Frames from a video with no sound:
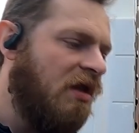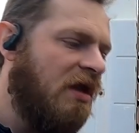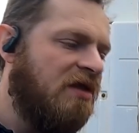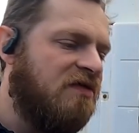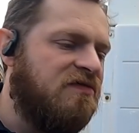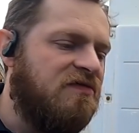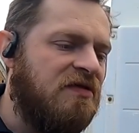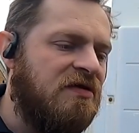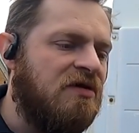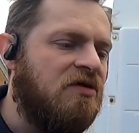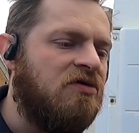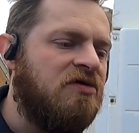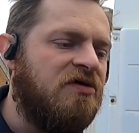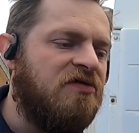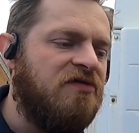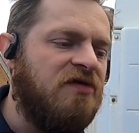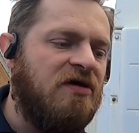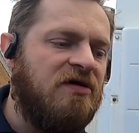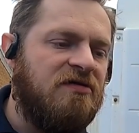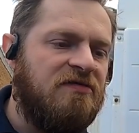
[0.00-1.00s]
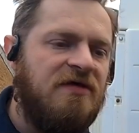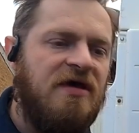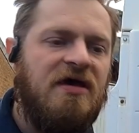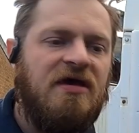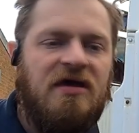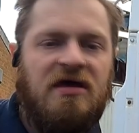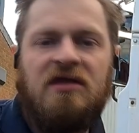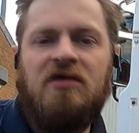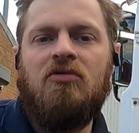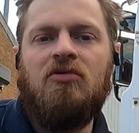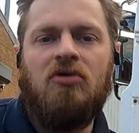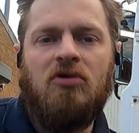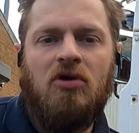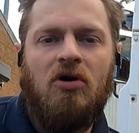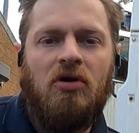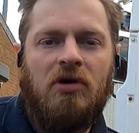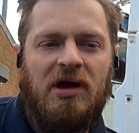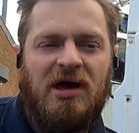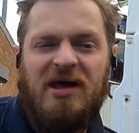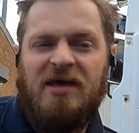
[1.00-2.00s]
in a condition I could take and it would
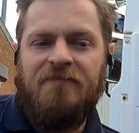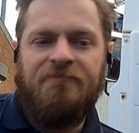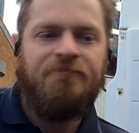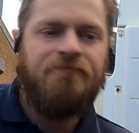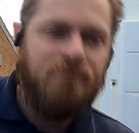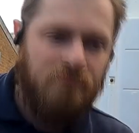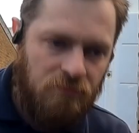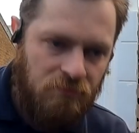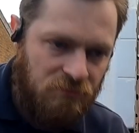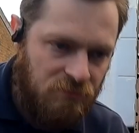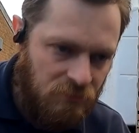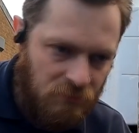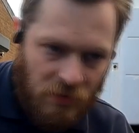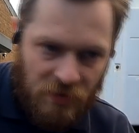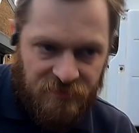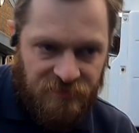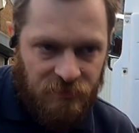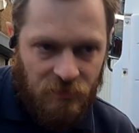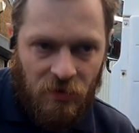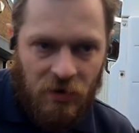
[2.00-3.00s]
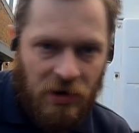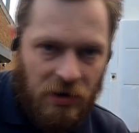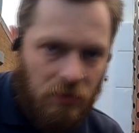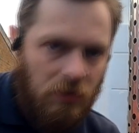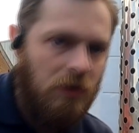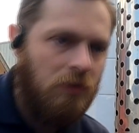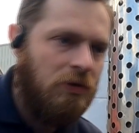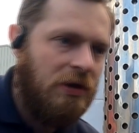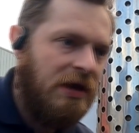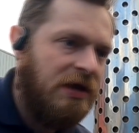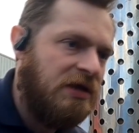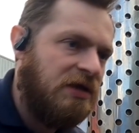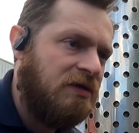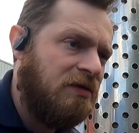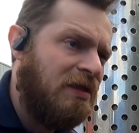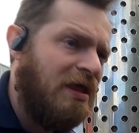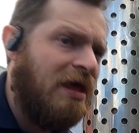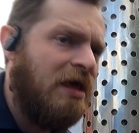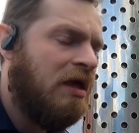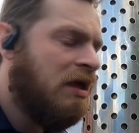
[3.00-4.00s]
look okay. It's not how I would like
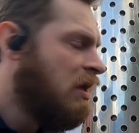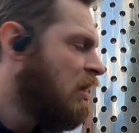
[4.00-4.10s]
it there.